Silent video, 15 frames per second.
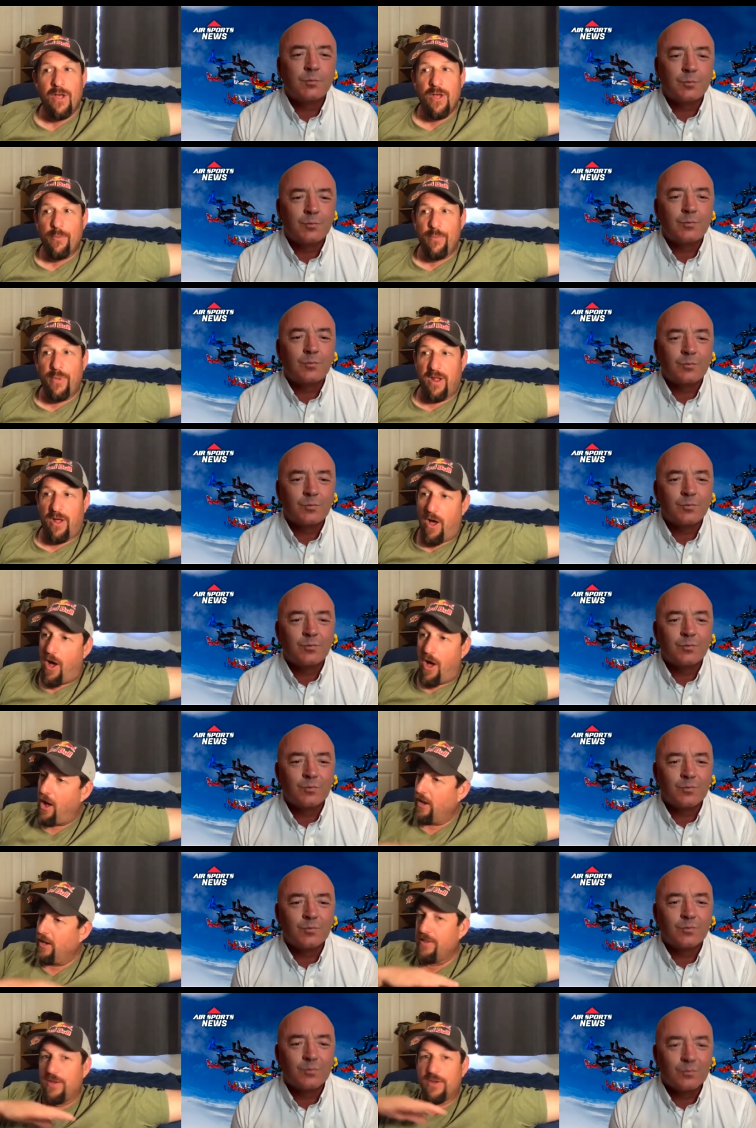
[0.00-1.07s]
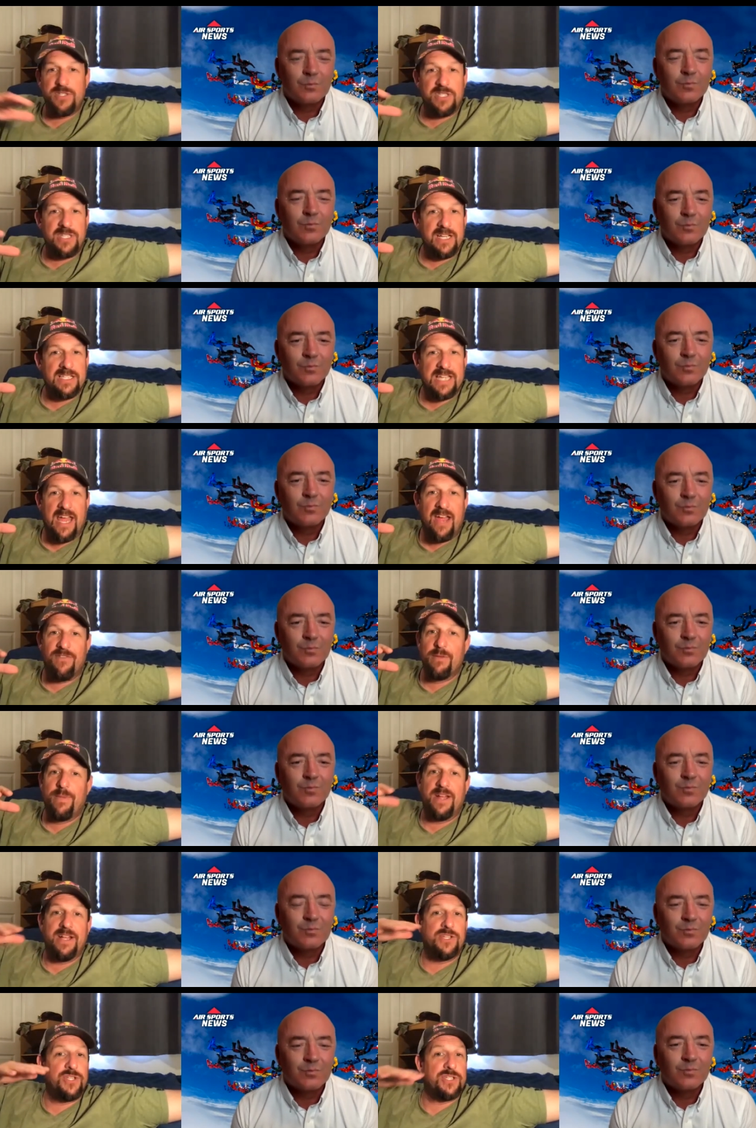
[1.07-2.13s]
Speaker 1: But all of those things,
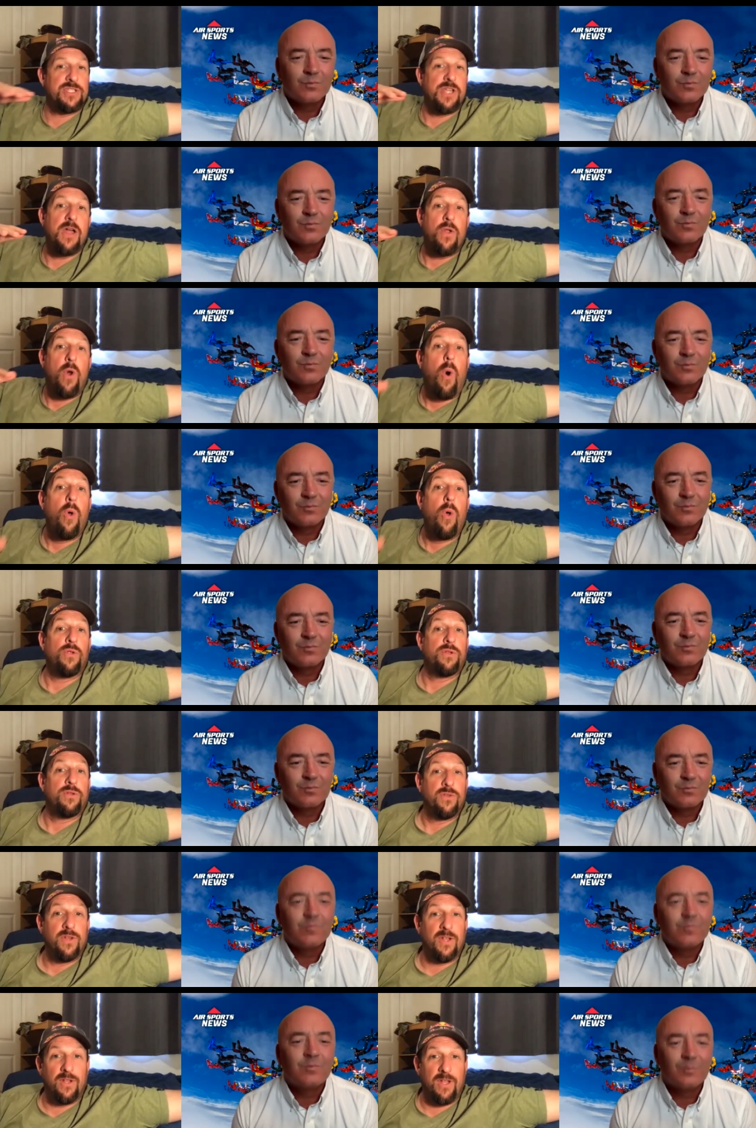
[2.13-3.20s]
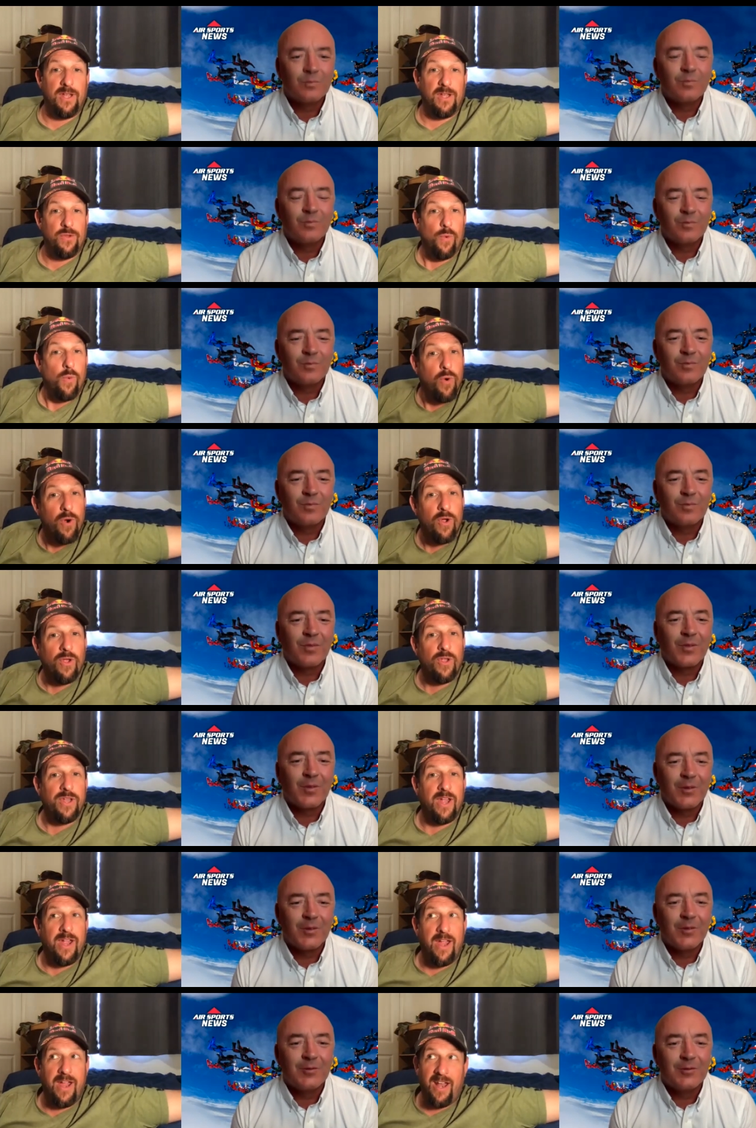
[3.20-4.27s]
everybody's just on hold in, in the world.
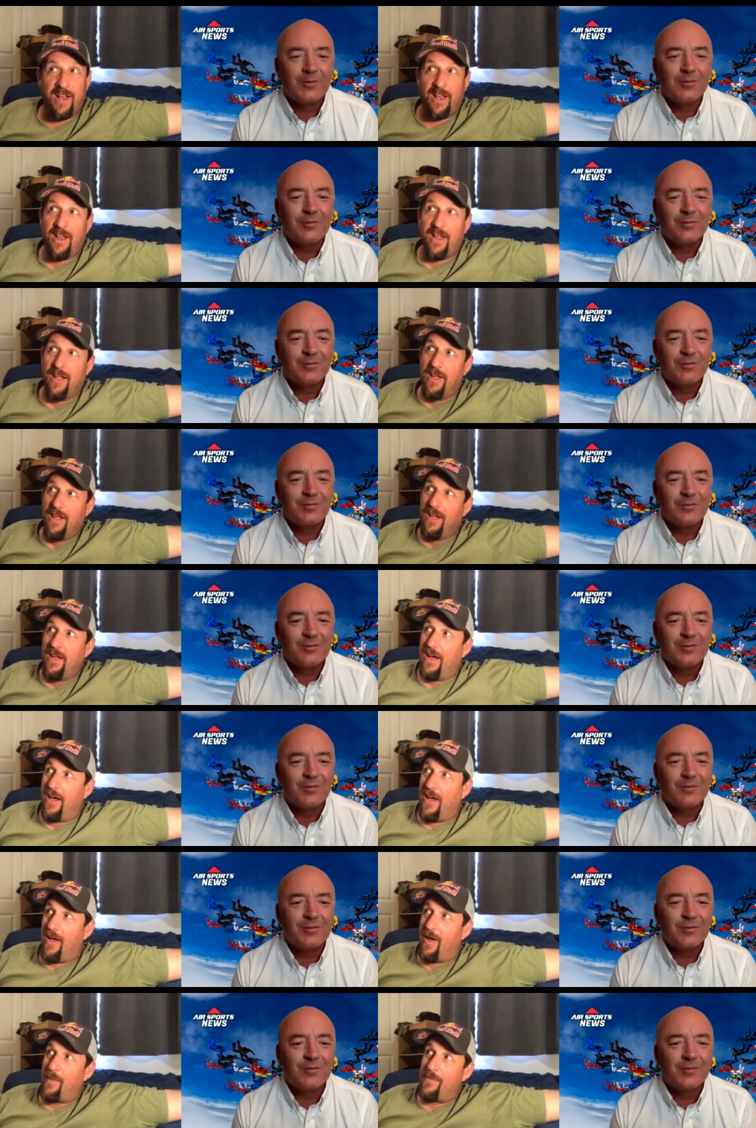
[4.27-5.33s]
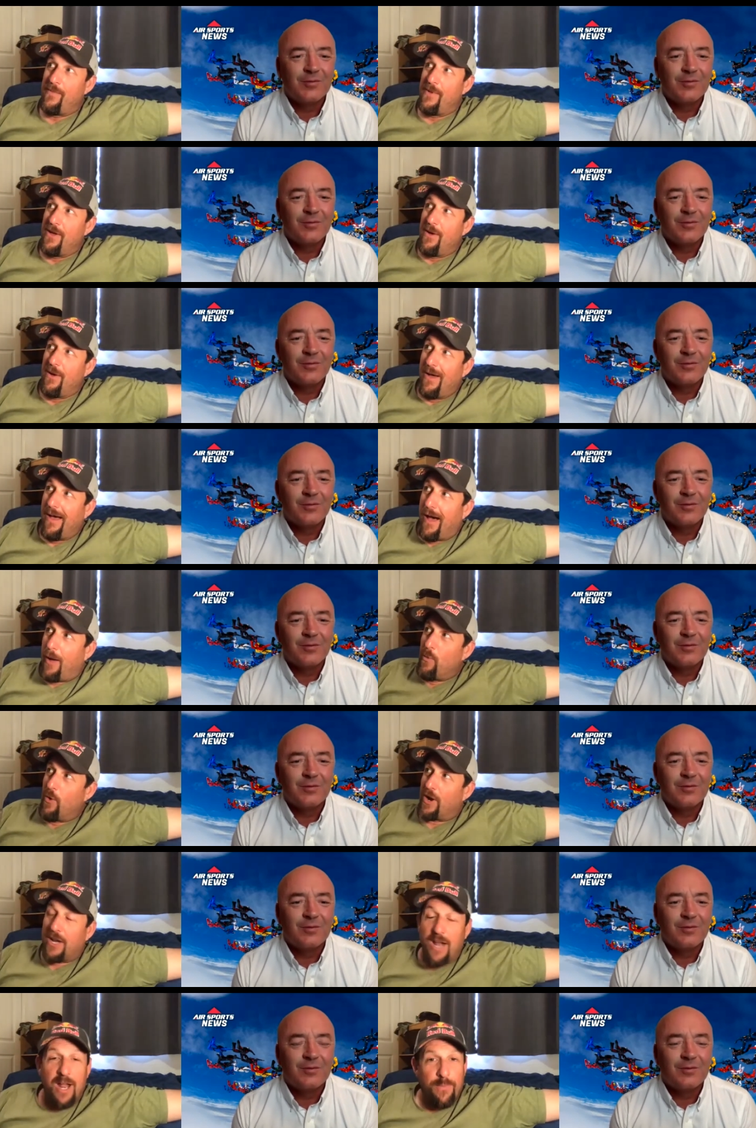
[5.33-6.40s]
And um, I'm
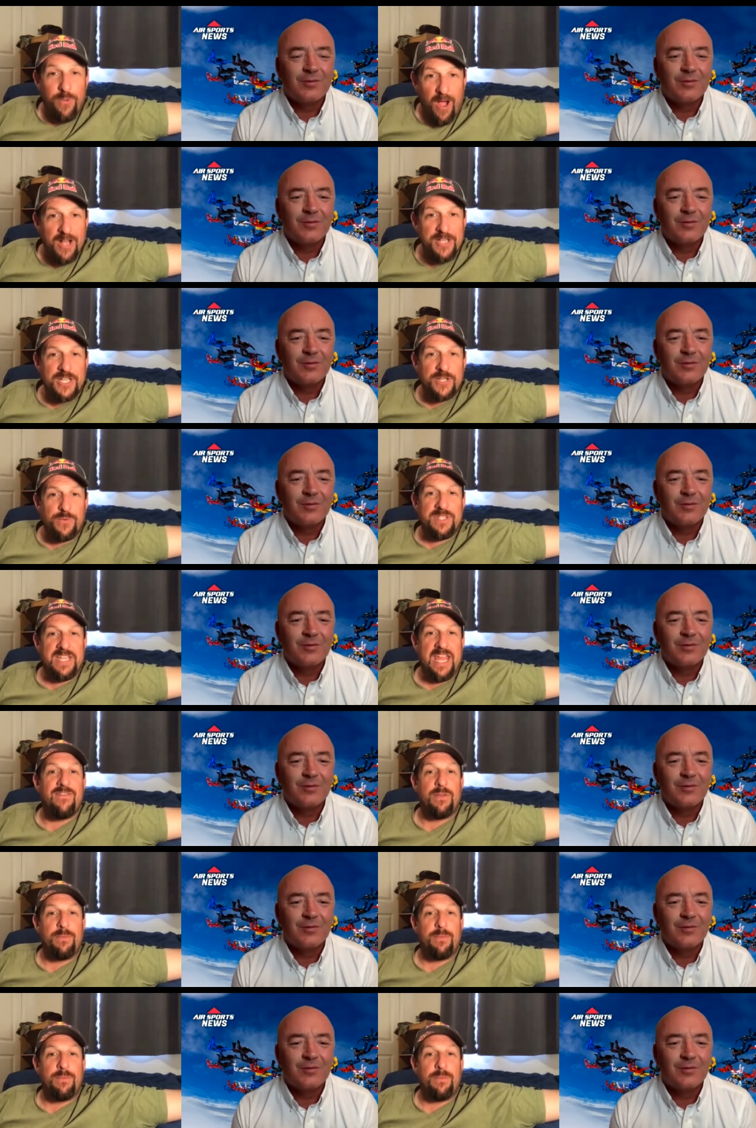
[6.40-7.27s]
working on a project with David